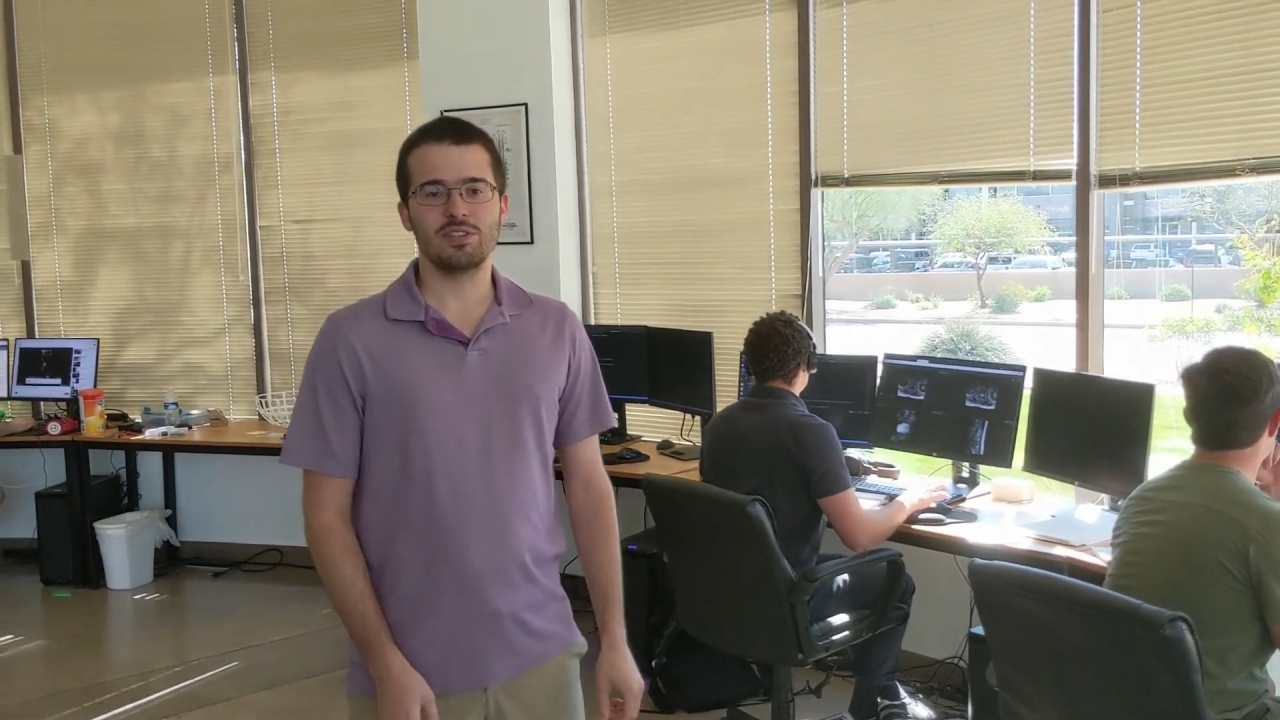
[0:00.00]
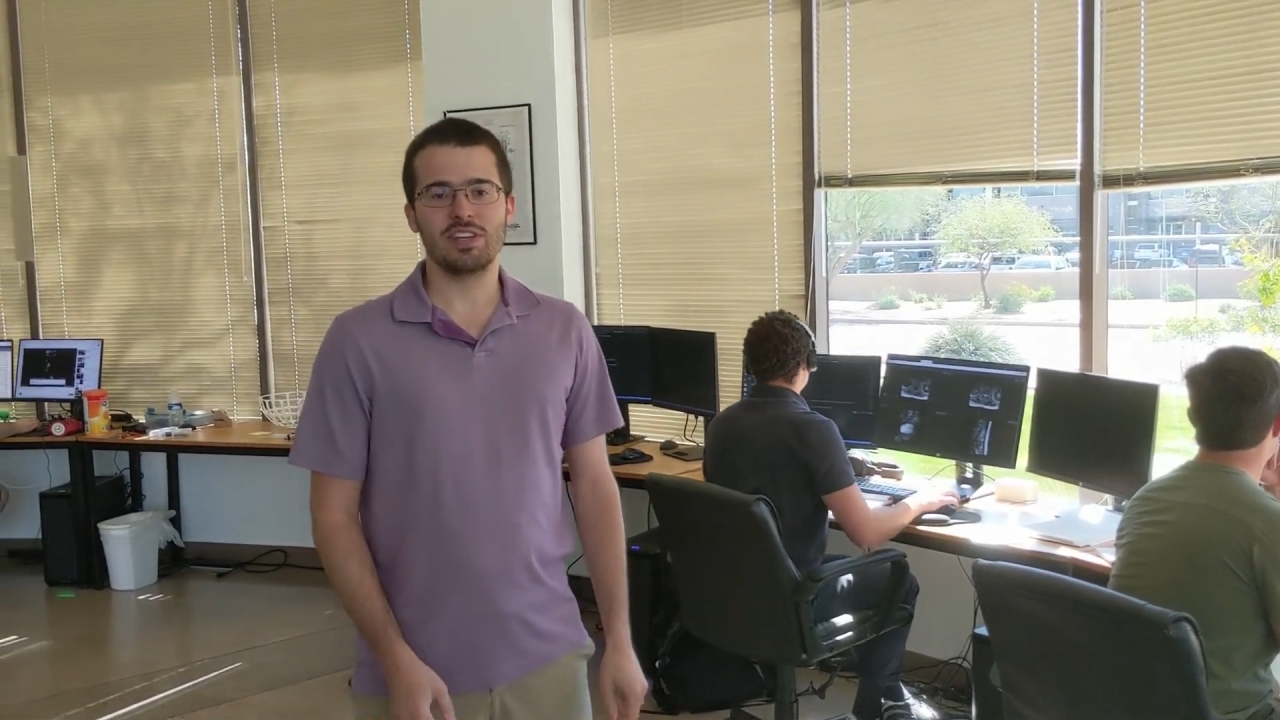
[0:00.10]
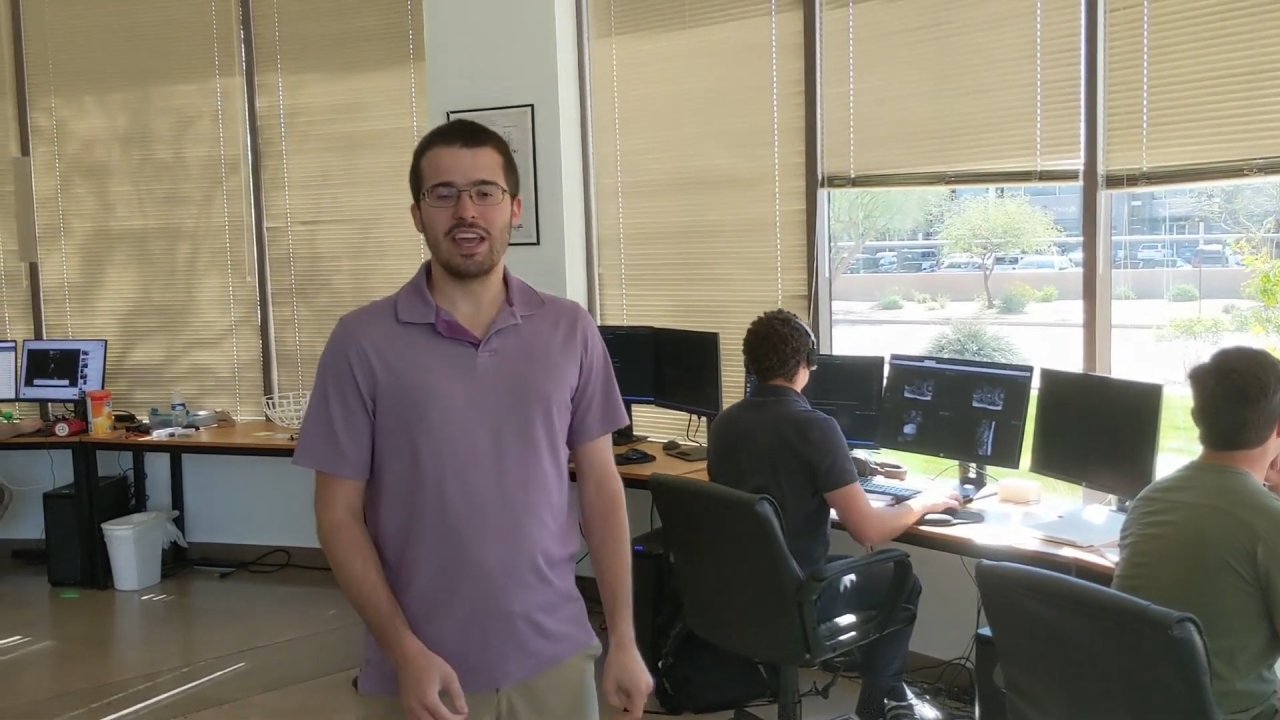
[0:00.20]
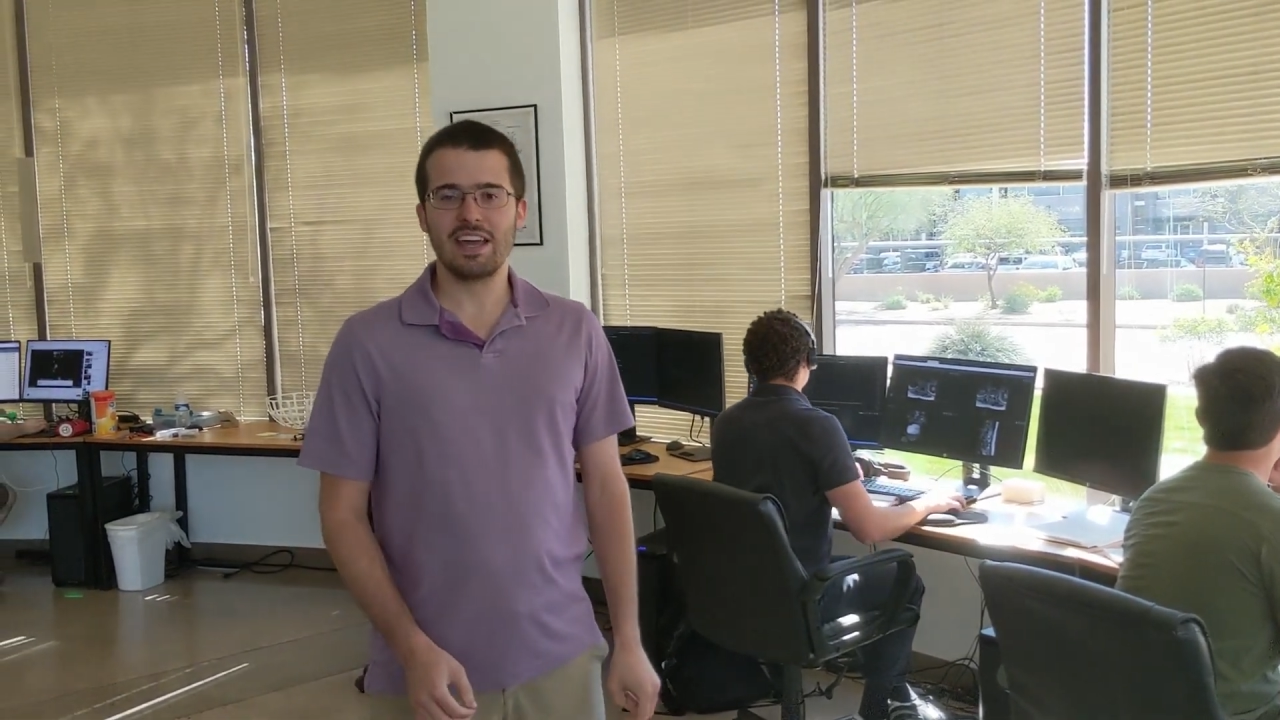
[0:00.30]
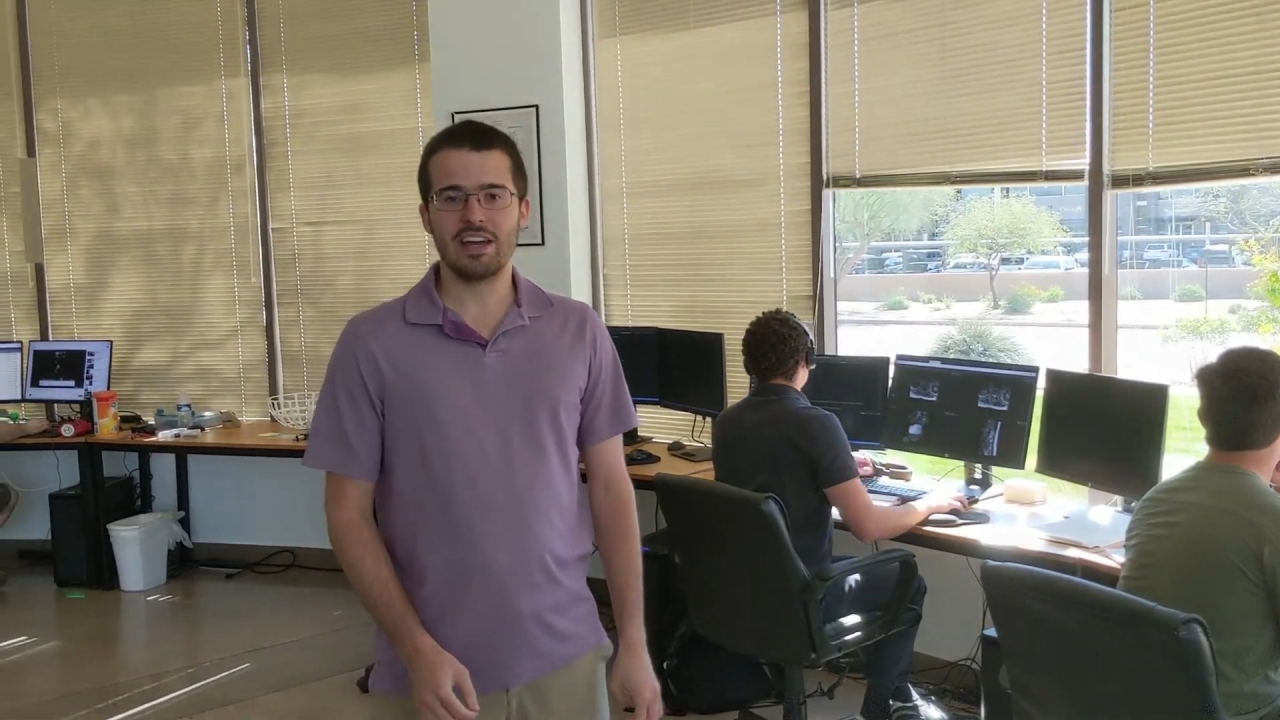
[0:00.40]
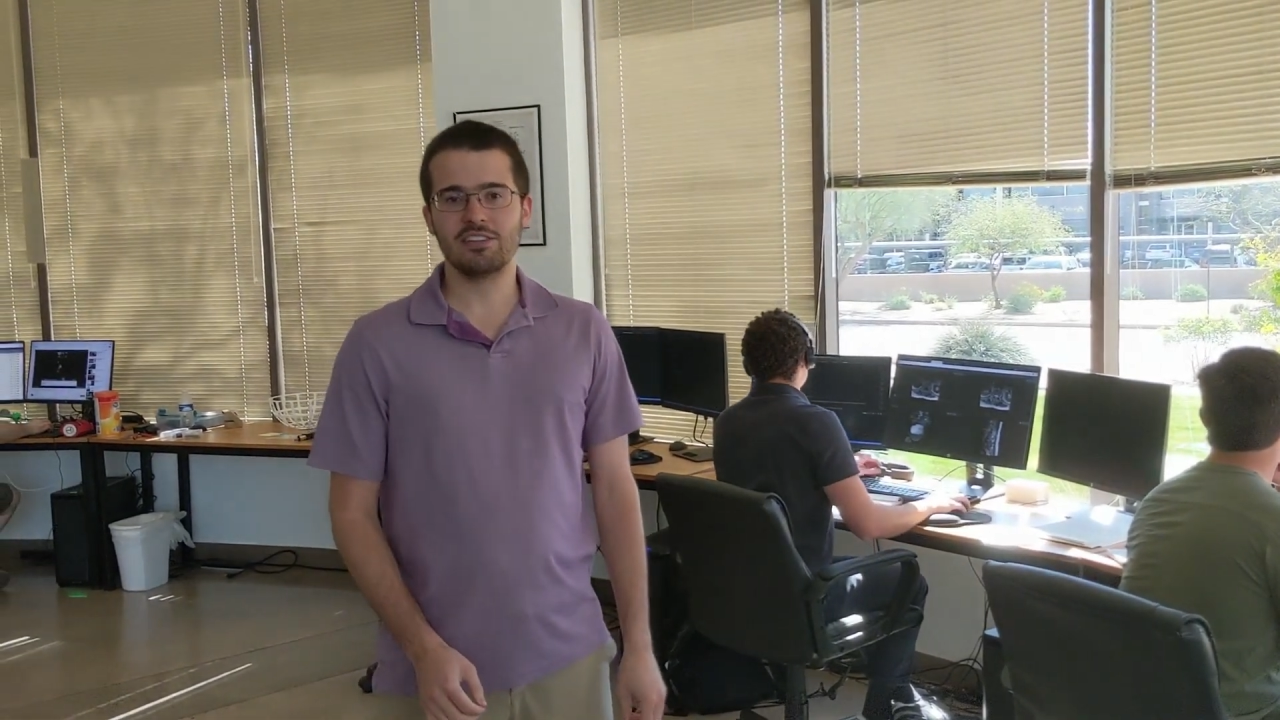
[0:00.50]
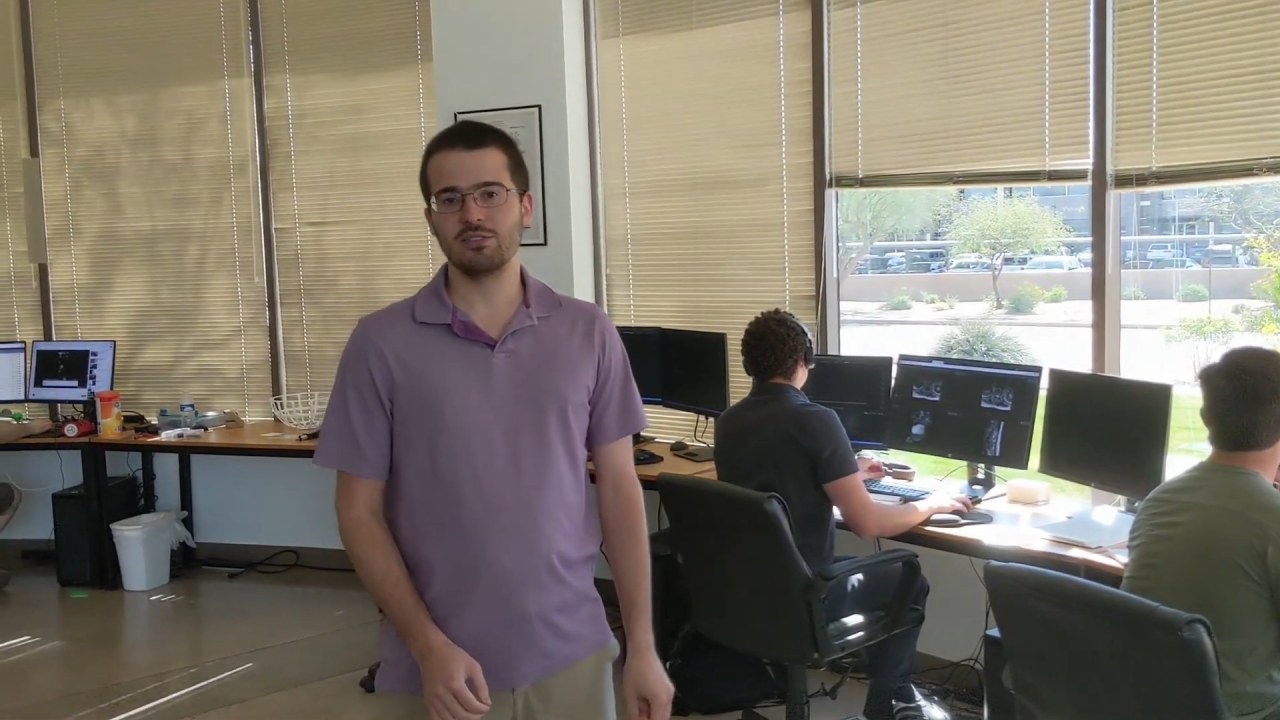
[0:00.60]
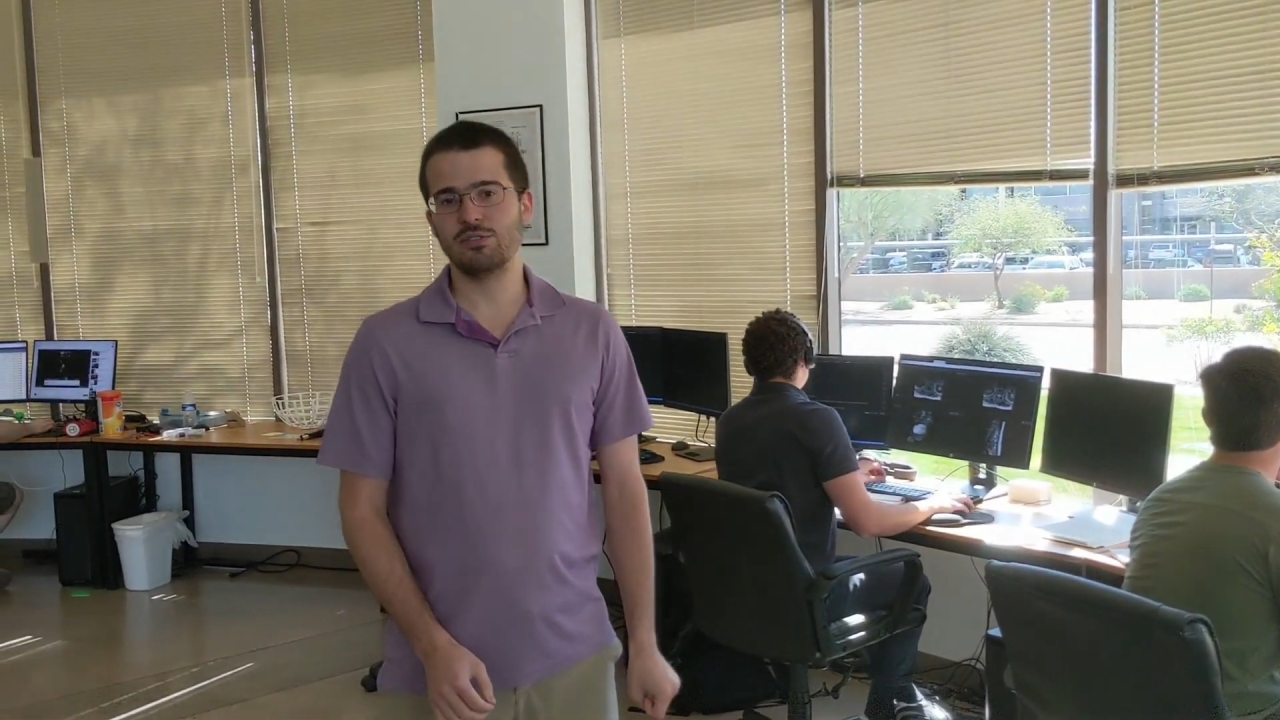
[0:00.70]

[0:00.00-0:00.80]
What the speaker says: was an AI